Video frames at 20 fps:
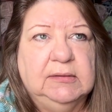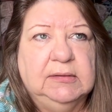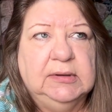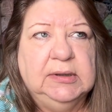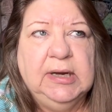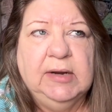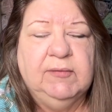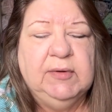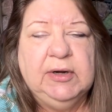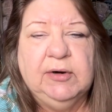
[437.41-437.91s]

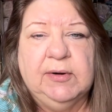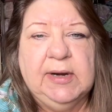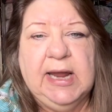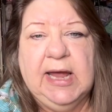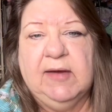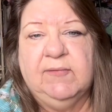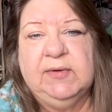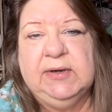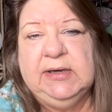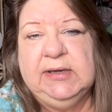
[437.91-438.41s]
Yeah, we don't
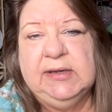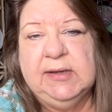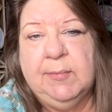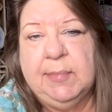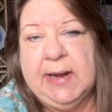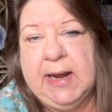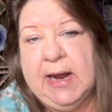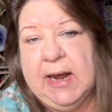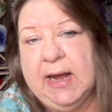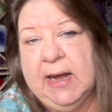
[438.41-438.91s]
have any in the
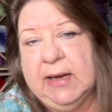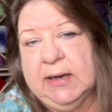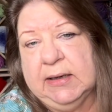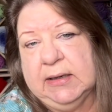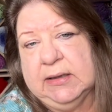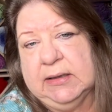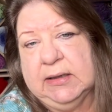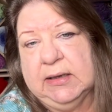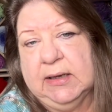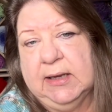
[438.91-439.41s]
back.